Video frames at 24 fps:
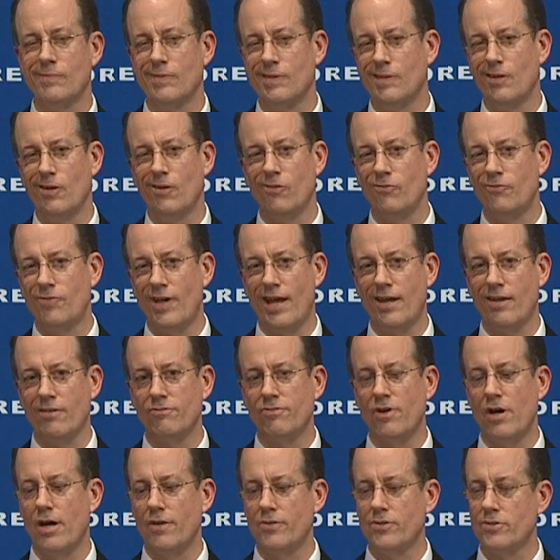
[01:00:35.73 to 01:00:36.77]
You know, founding
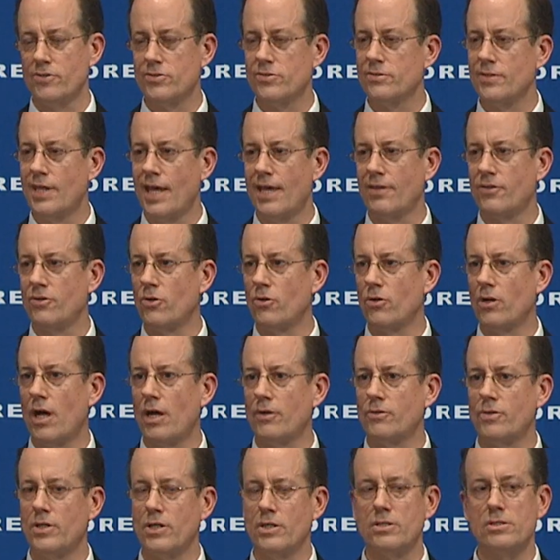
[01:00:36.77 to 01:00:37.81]
fathers, they had their own
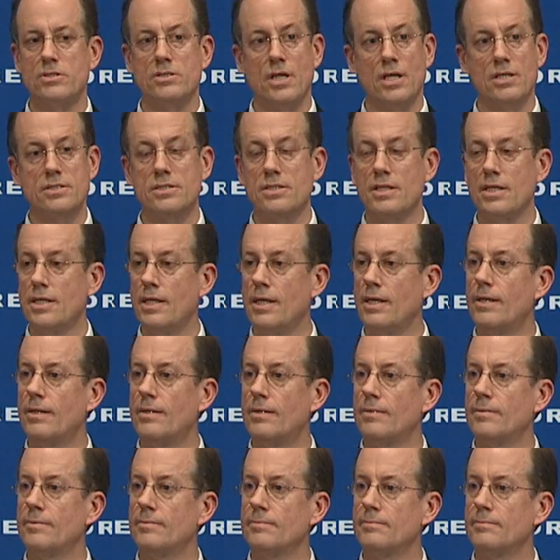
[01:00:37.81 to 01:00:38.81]
contradictions. Yes, they did.